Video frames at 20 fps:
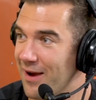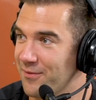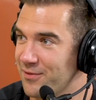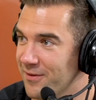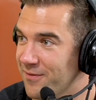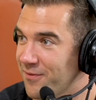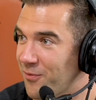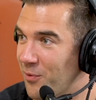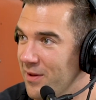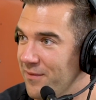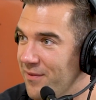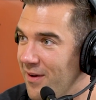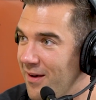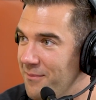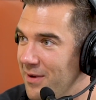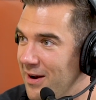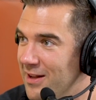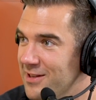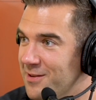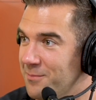after
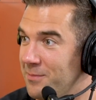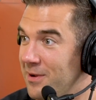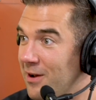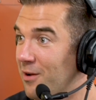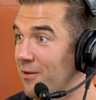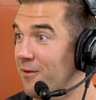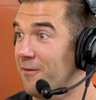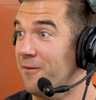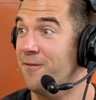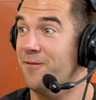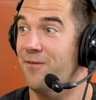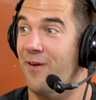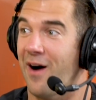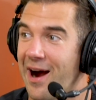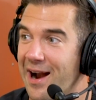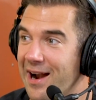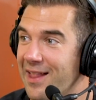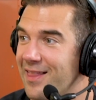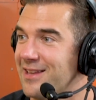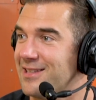forty-five minutes of being able to
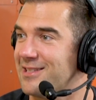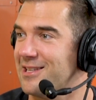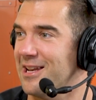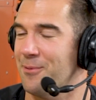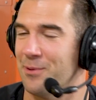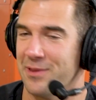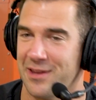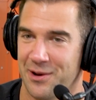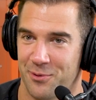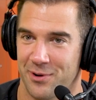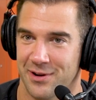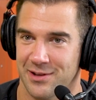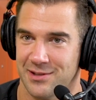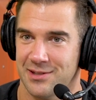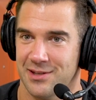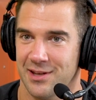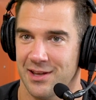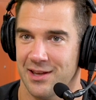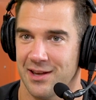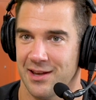finally say what they want to
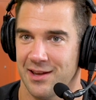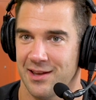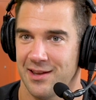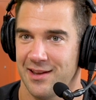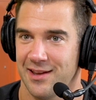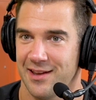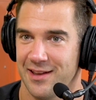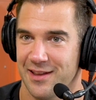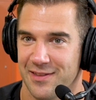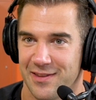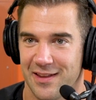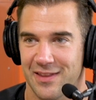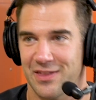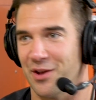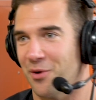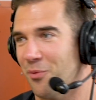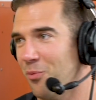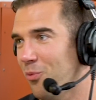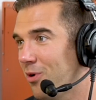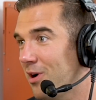say mm-hmm. that
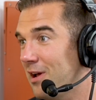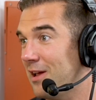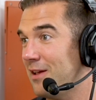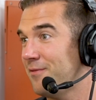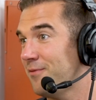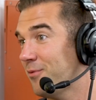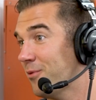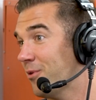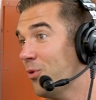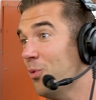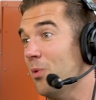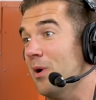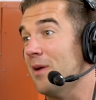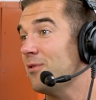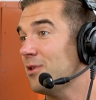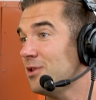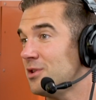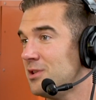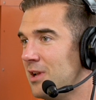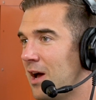their wife or
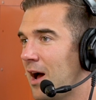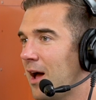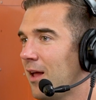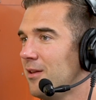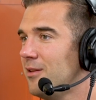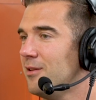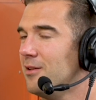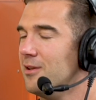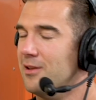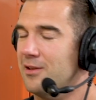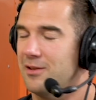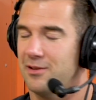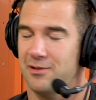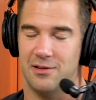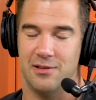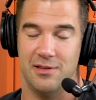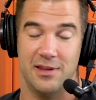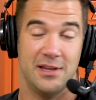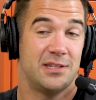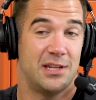whoever is not
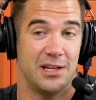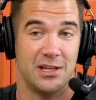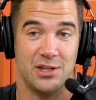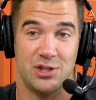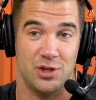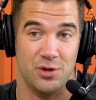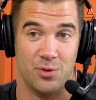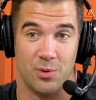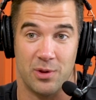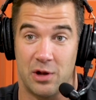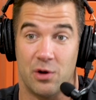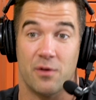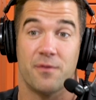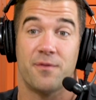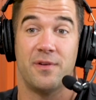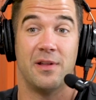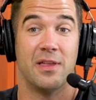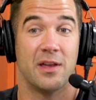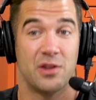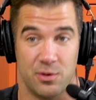listening to, or they don't
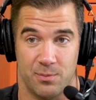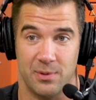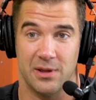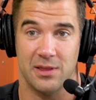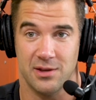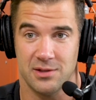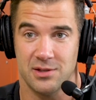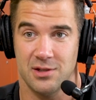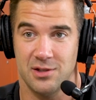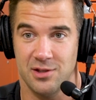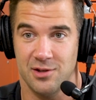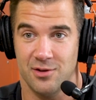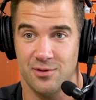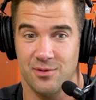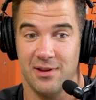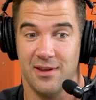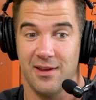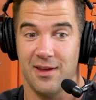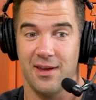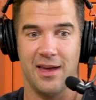feel like they're being listened to.